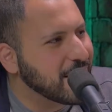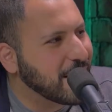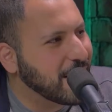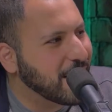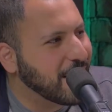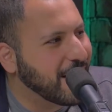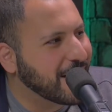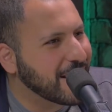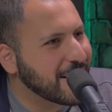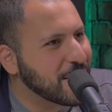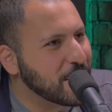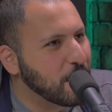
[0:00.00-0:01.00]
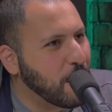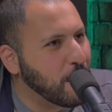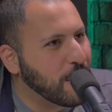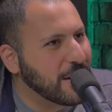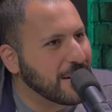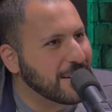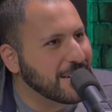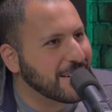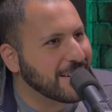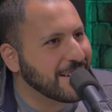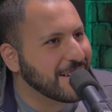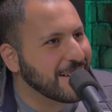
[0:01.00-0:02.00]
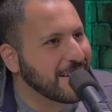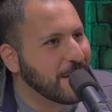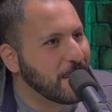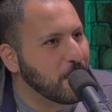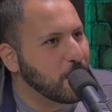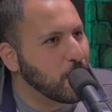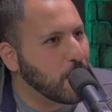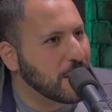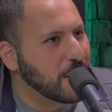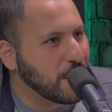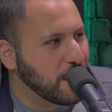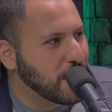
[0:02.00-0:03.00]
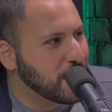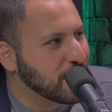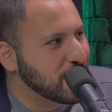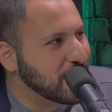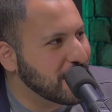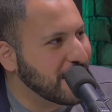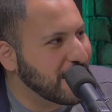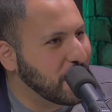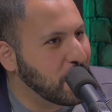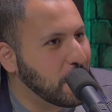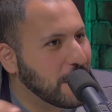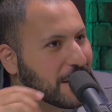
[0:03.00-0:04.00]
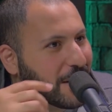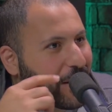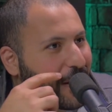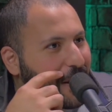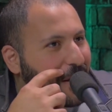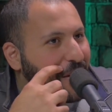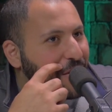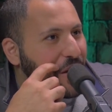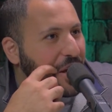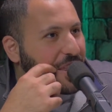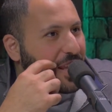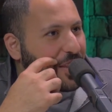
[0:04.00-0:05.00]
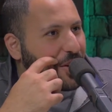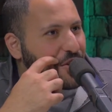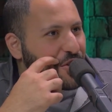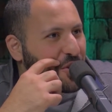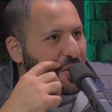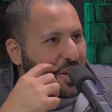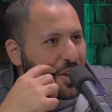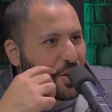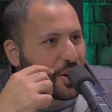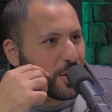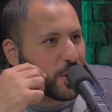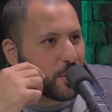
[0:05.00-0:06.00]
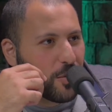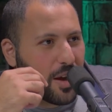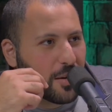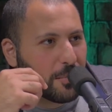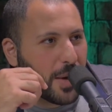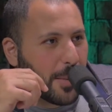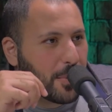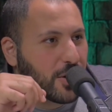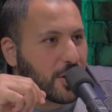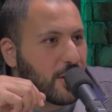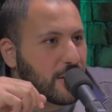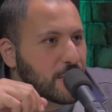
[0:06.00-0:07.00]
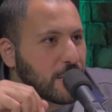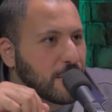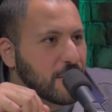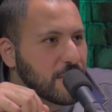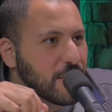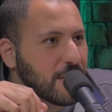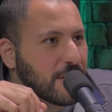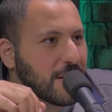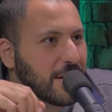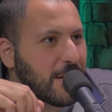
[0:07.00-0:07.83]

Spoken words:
I think this is where we're gonna diverge a little bit. So I think there's certainly, you can look around popular culture for sure.